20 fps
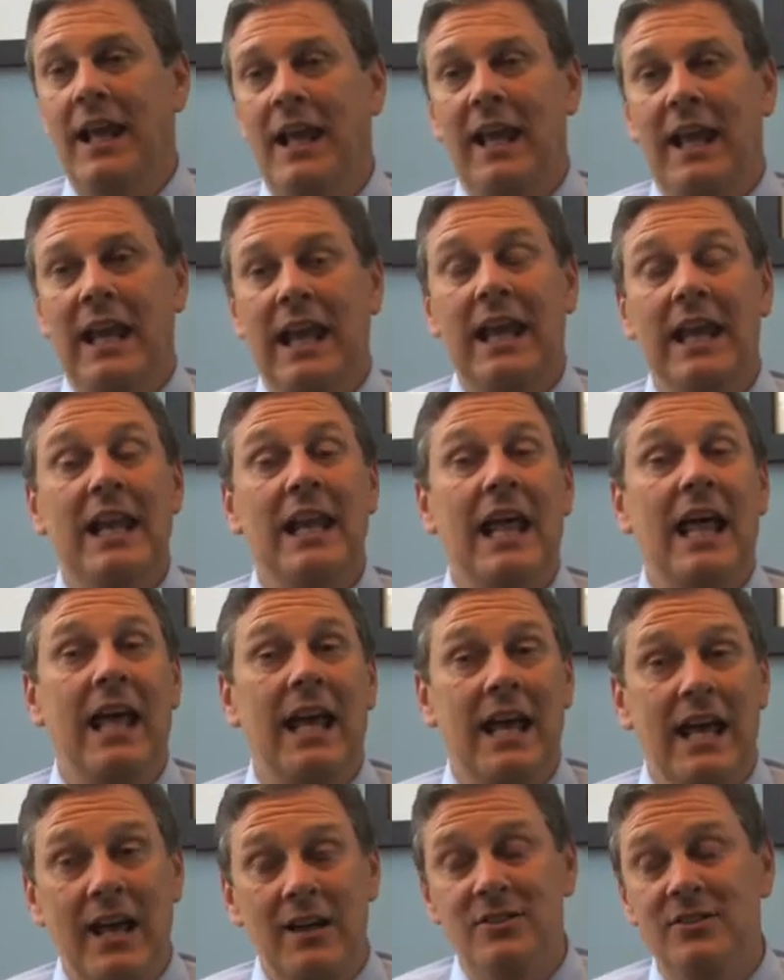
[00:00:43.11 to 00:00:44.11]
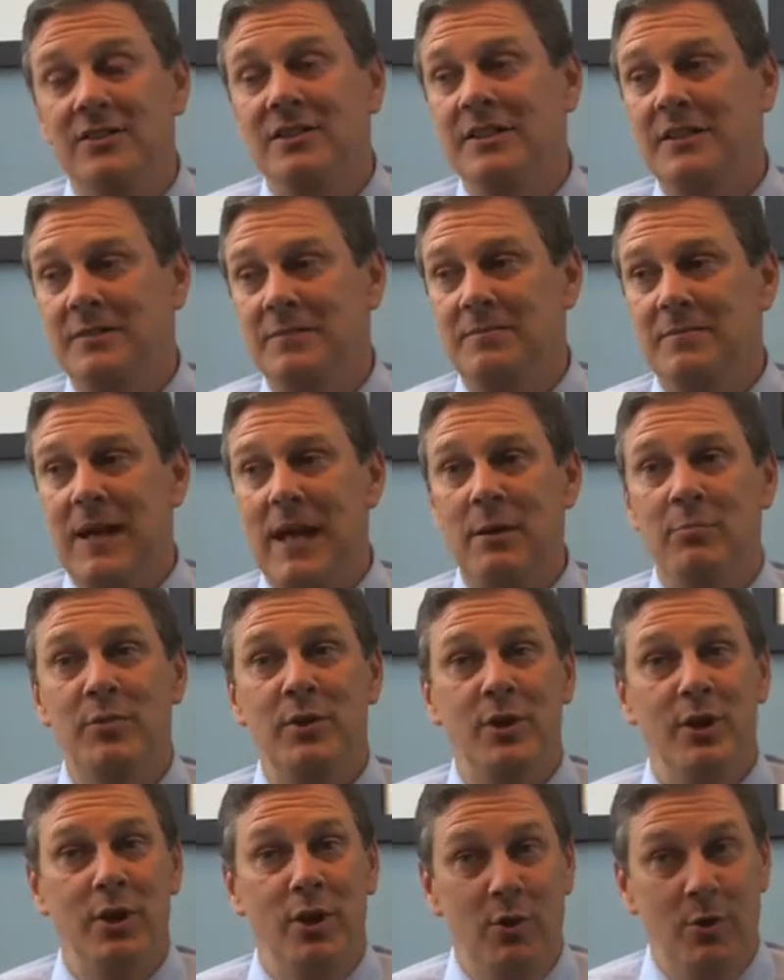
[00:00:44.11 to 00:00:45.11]
And I actually happened
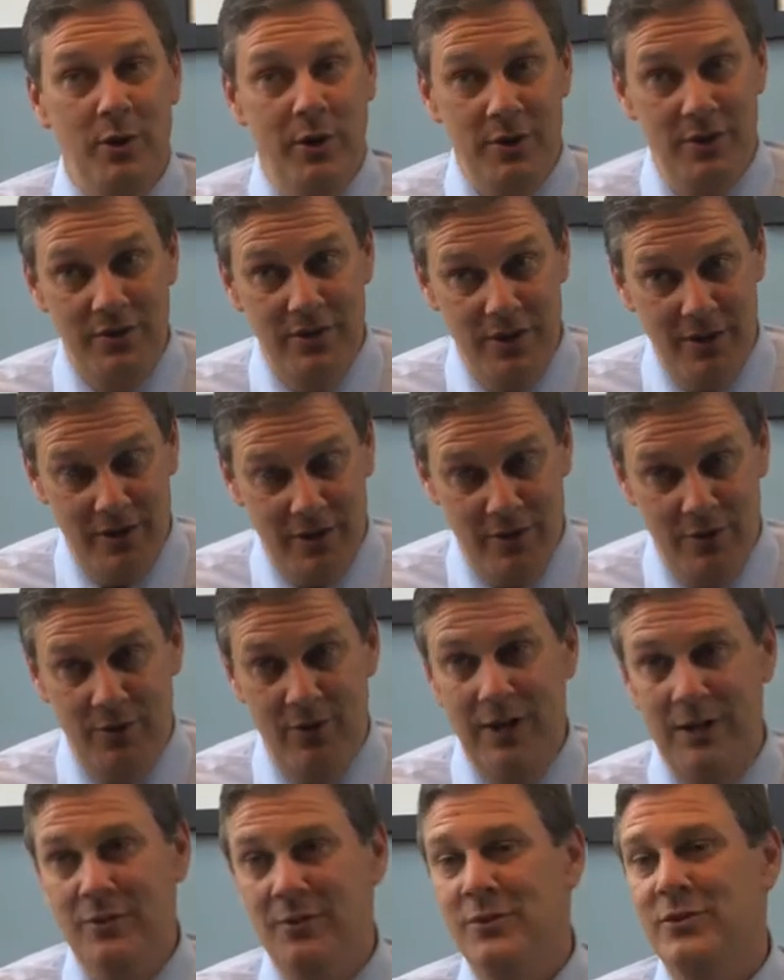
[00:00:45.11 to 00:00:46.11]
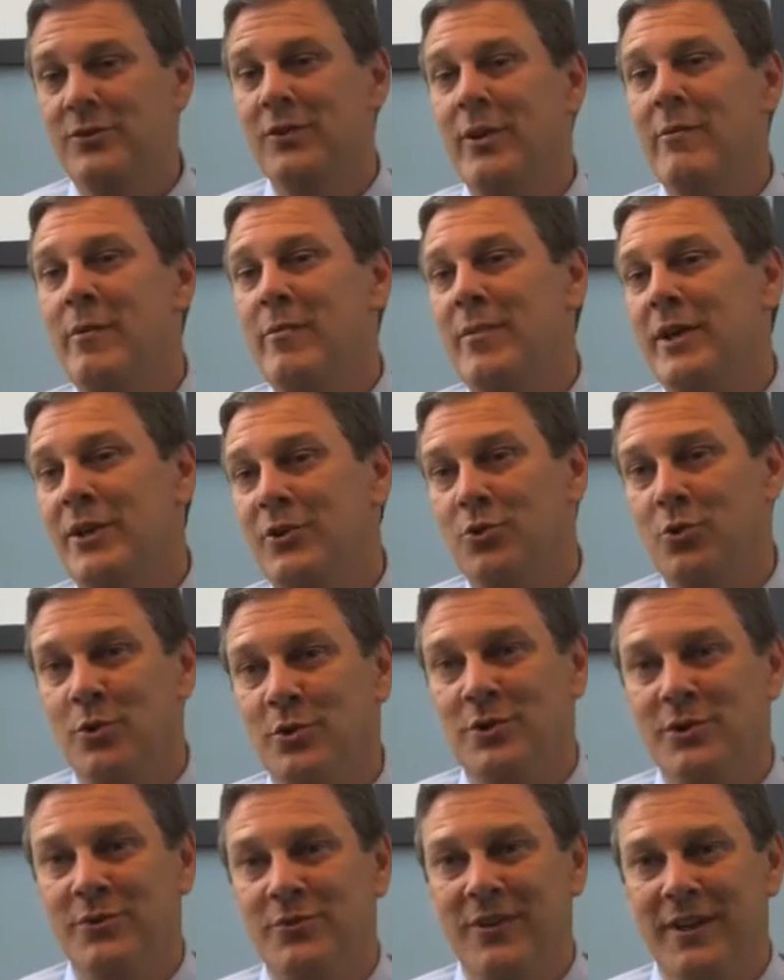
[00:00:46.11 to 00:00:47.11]
to go here as an undergraduate, so I'm a big
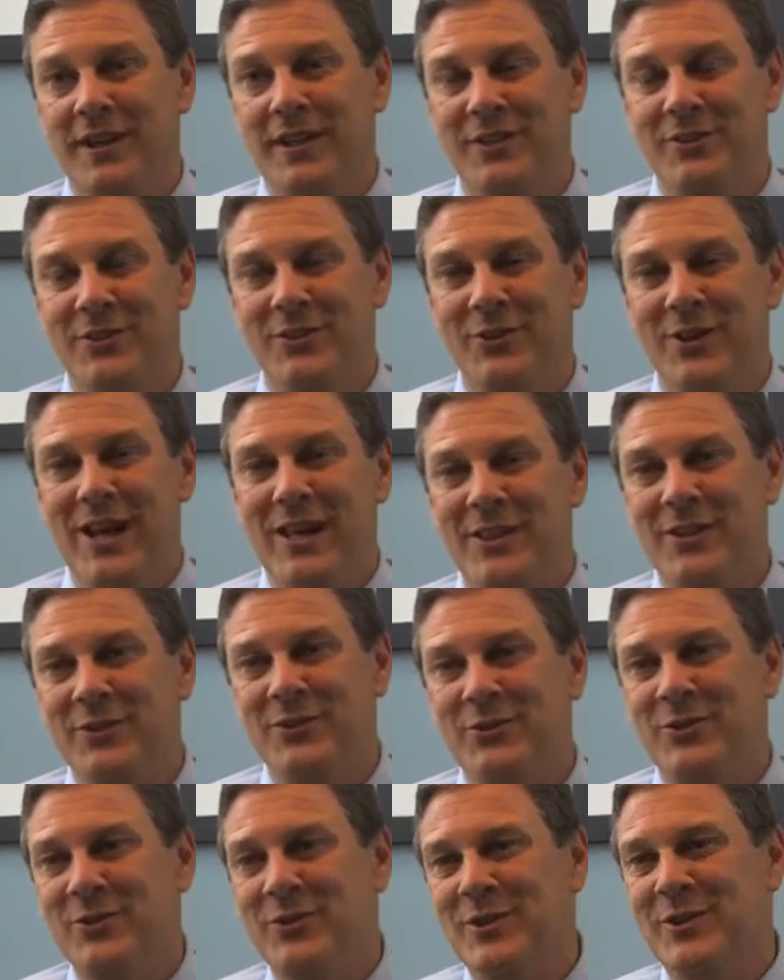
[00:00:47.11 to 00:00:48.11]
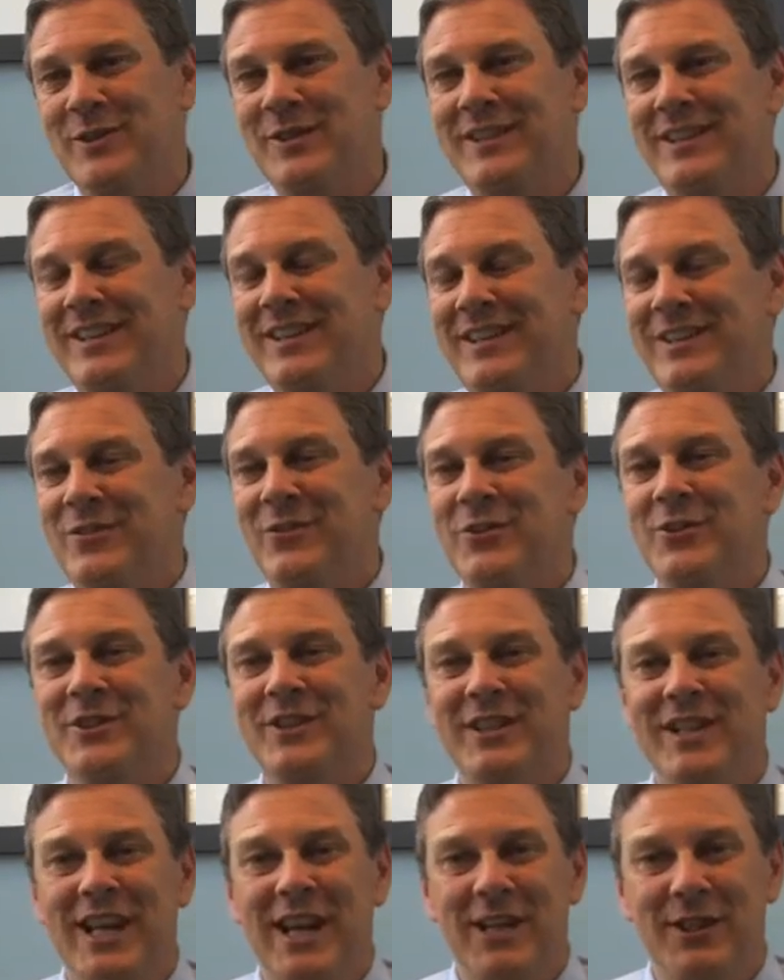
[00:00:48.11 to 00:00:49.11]
Georgia fan, so Athens was
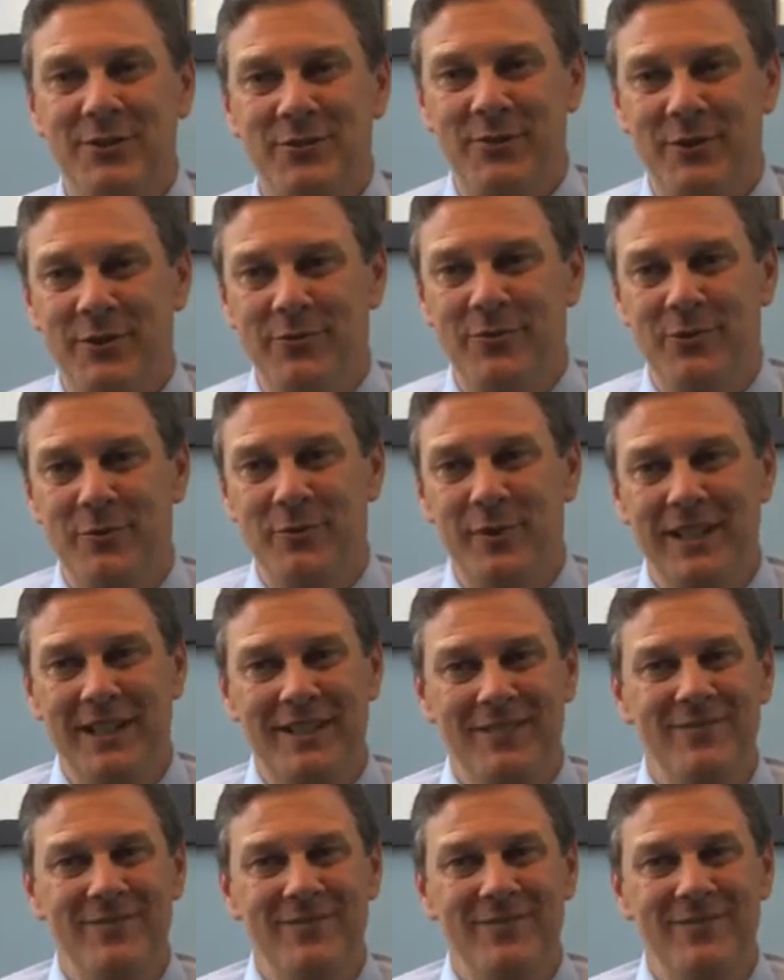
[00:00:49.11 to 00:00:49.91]
a nice fit for me.